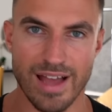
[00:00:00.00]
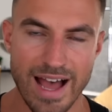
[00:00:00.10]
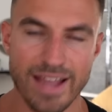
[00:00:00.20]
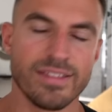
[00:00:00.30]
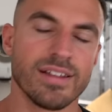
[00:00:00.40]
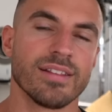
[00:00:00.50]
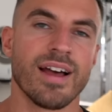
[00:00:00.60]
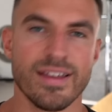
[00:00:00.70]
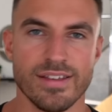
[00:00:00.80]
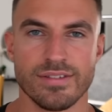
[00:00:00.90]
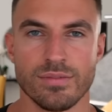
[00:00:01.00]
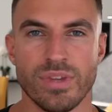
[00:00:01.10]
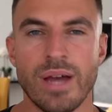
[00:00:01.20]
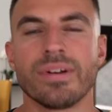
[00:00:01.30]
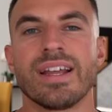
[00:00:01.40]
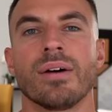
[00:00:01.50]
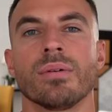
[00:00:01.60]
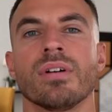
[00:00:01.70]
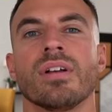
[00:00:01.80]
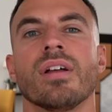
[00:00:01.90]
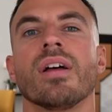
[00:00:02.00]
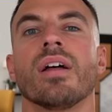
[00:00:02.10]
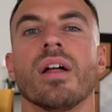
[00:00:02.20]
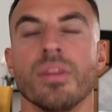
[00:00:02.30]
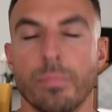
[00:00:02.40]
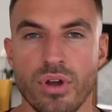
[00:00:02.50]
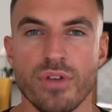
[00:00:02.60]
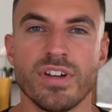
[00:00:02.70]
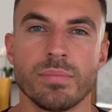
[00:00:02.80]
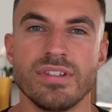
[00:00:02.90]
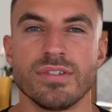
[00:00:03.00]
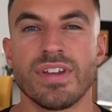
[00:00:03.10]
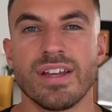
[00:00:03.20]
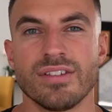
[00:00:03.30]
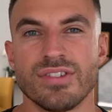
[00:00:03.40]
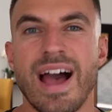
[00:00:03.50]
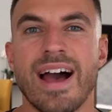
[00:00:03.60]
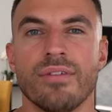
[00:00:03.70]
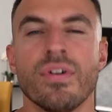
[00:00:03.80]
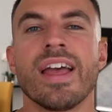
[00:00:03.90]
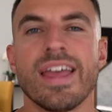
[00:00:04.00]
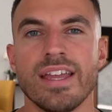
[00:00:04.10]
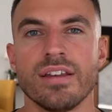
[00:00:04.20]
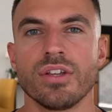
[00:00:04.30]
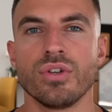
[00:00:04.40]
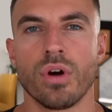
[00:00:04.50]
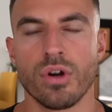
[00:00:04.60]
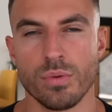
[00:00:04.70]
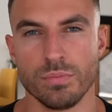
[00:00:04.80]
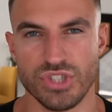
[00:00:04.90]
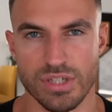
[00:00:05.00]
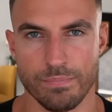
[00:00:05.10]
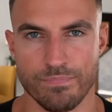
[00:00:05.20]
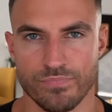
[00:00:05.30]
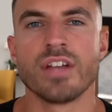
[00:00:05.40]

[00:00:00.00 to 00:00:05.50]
I think that is, without a doubt, the perfect piece of kit to have in your home gym.